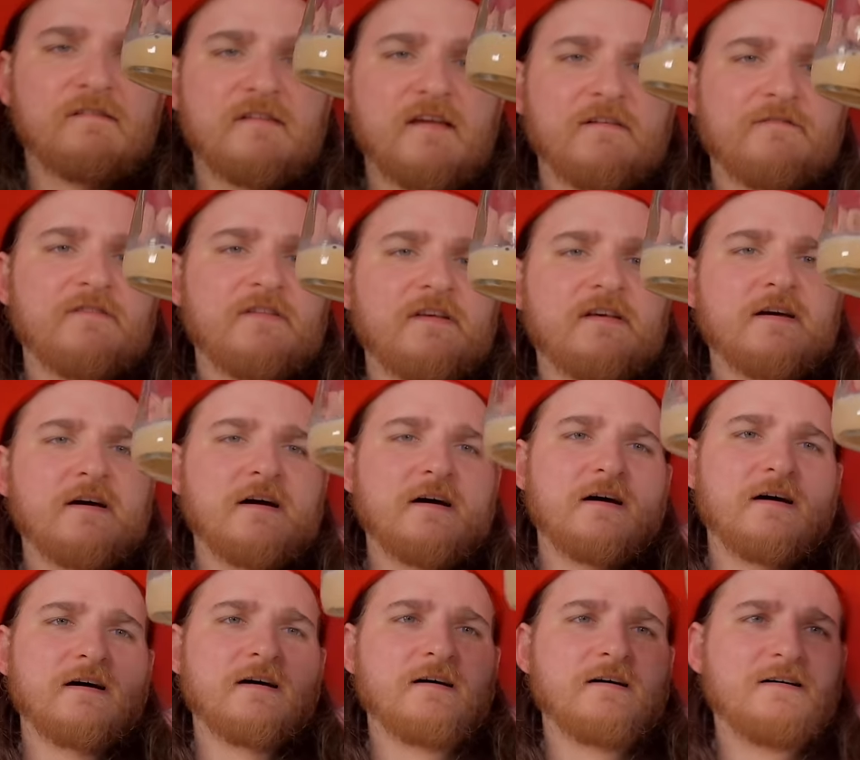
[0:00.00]
definitely
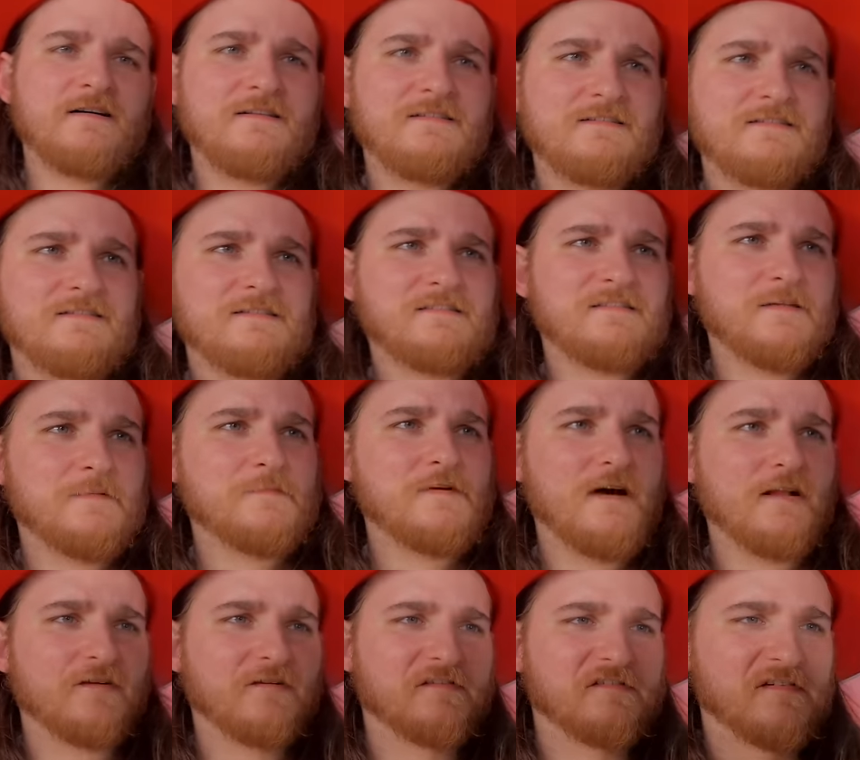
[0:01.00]
uh, same
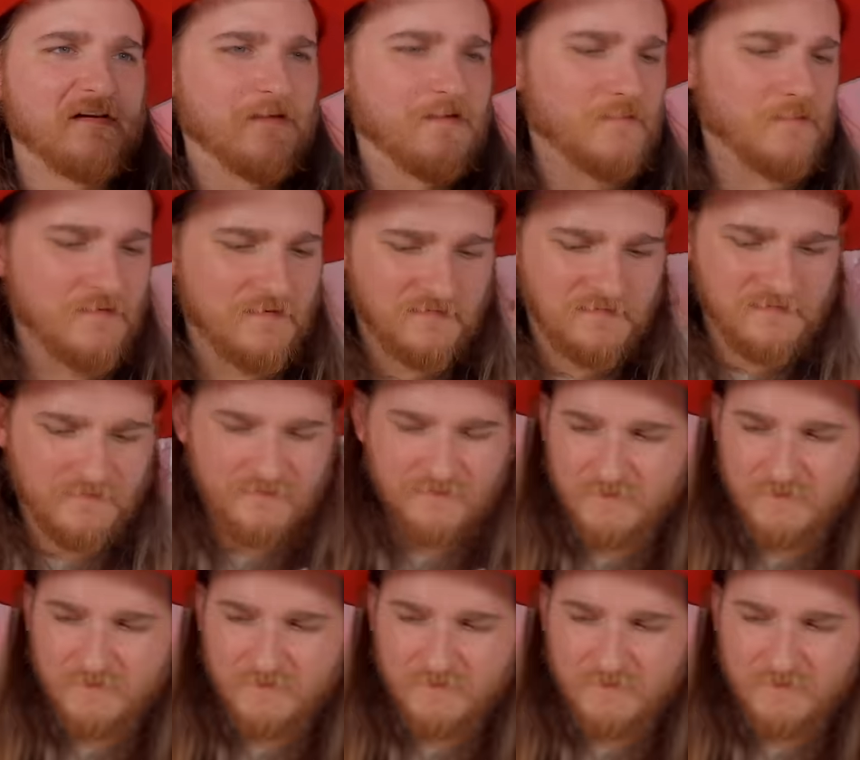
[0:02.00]
color as the other ones.